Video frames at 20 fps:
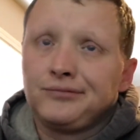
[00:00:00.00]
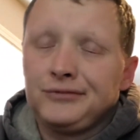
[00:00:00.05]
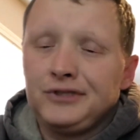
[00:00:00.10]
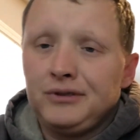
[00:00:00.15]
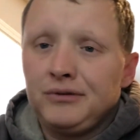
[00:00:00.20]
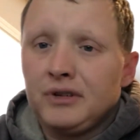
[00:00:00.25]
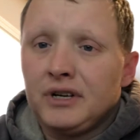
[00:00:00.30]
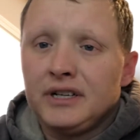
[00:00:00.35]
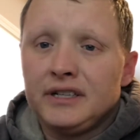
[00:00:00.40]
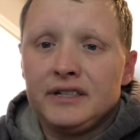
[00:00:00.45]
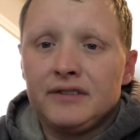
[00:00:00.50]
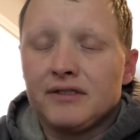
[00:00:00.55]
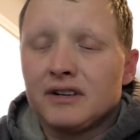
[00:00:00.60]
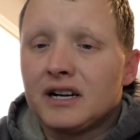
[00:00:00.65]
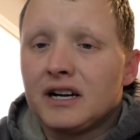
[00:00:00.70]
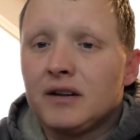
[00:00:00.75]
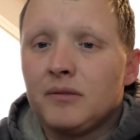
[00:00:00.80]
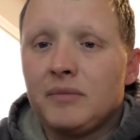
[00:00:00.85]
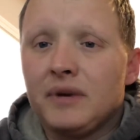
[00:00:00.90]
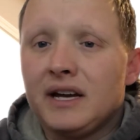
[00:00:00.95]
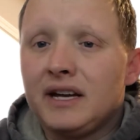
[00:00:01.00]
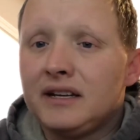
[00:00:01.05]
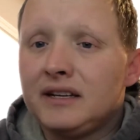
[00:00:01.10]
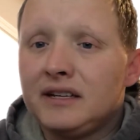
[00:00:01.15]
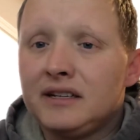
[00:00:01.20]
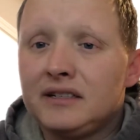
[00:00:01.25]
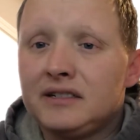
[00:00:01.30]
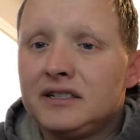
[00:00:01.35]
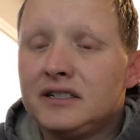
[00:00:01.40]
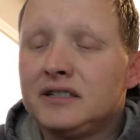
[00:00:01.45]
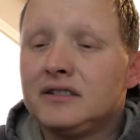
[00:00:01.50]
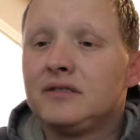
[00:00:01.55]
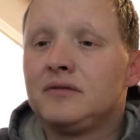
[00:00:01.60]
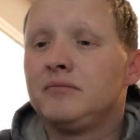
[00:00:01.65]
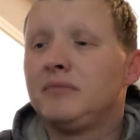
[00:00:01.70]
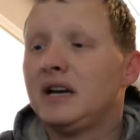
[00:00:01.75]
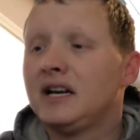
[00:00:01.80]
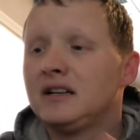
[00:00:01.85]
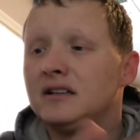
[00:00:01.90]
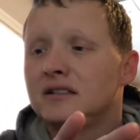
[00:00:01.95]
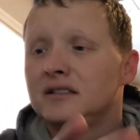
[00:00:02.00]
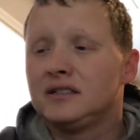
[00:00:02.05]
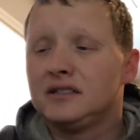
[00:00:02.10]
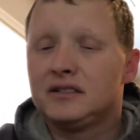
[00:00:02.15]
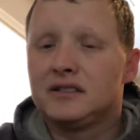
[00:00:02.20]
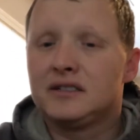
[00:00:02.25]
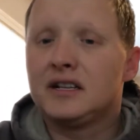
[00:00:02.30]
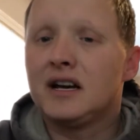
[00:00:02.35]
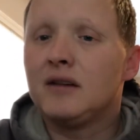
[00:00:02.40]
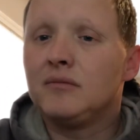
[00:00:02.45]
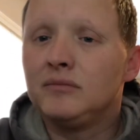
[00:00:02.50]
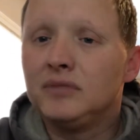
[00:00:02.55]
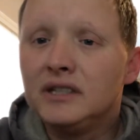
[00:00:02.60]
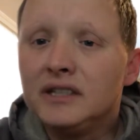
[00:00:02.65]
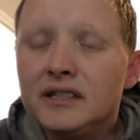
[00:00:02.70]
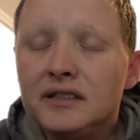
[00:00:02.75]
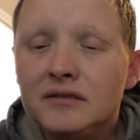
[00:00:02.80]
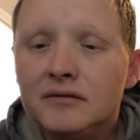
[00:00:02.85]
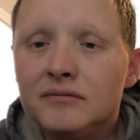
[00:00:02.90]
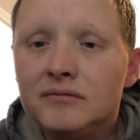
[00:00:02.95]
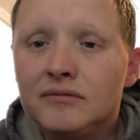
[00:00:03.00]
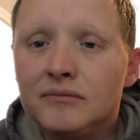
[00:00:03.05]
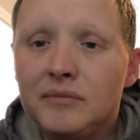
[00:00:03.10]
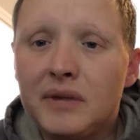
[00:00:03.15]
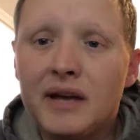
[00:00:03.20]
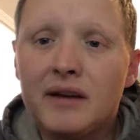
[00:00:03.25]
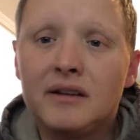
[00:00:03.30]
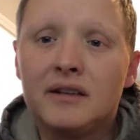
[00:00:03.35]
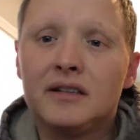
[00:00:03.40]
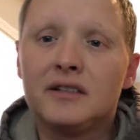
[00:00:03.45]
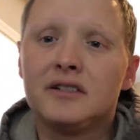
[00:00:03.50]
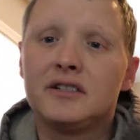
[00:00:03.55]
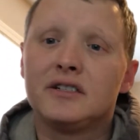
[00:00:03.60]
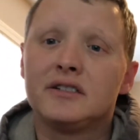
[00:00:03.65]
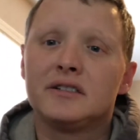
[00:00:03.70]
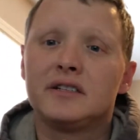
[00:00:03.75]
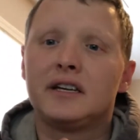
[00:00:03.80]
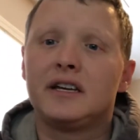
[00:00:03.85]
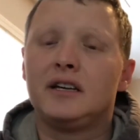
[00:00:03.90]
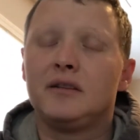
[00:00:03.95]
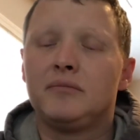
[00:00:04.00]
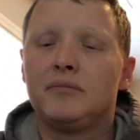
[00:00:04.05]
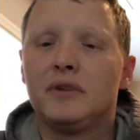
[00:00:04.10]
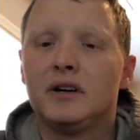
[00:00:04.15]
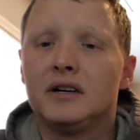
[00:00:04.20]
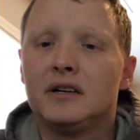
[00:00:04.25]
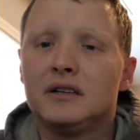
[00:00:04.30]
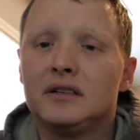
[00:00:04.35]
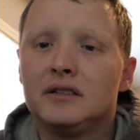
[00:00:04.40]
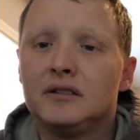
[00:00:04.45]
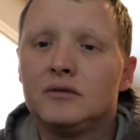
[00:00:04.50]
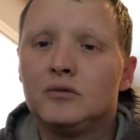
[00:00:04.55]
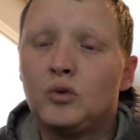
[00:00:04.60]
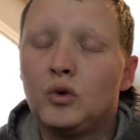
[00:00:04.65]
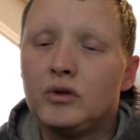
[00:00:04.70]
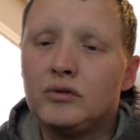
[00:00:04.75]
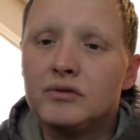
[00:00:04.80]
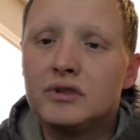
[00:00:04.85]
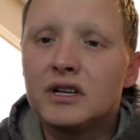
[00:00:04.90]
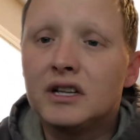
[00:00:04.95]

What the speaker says: You want different kind of bandages to stop bleeding, bandages to keep wounds